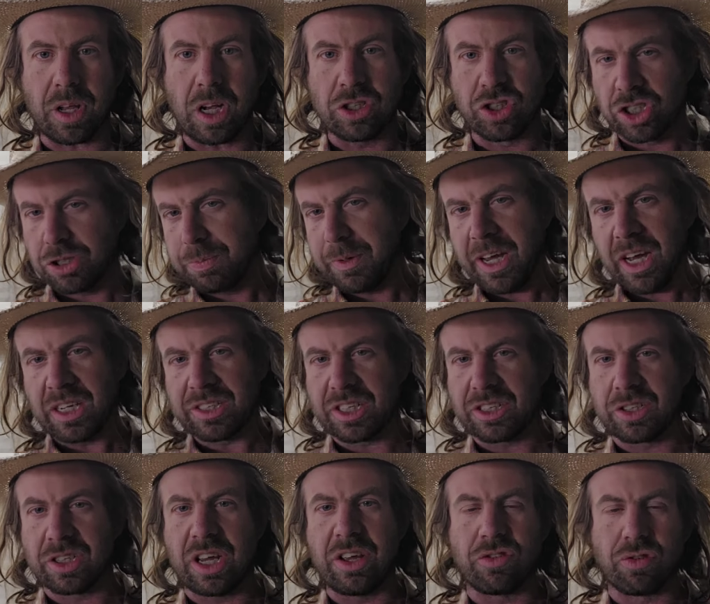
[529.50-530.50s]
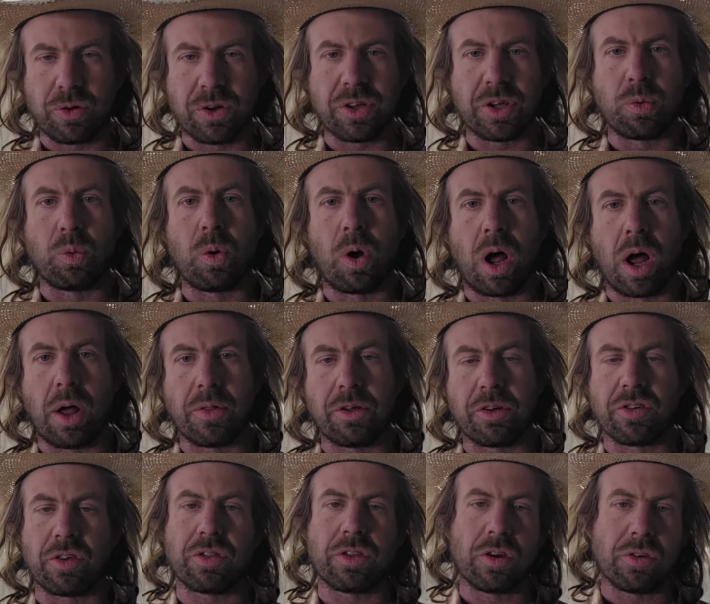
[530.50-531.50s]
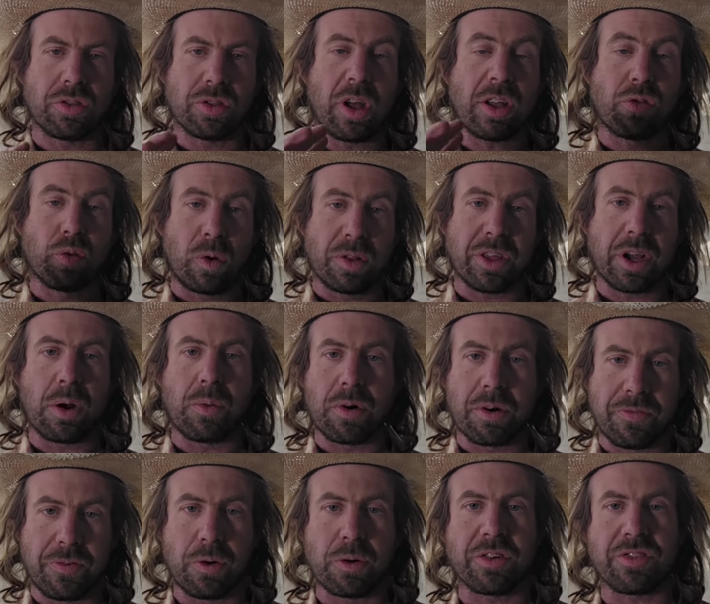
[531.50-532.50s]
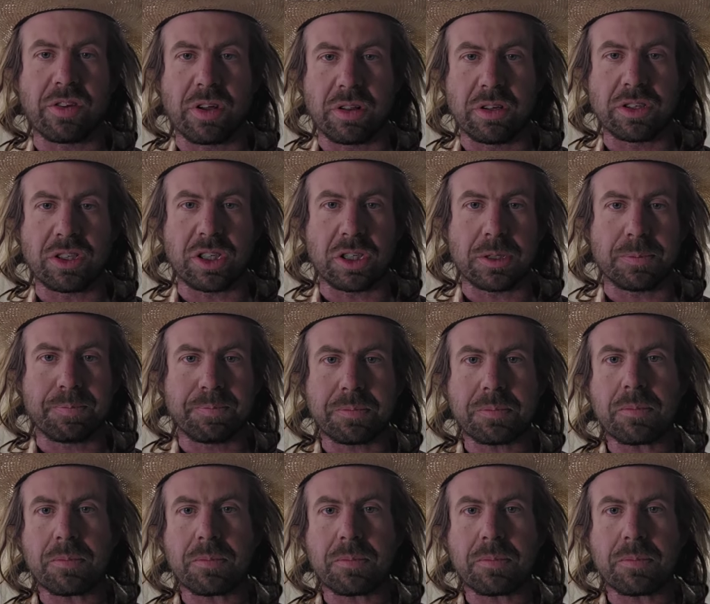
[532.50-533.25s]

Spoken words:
Just because it's really, that's one thing I want to focus on this year.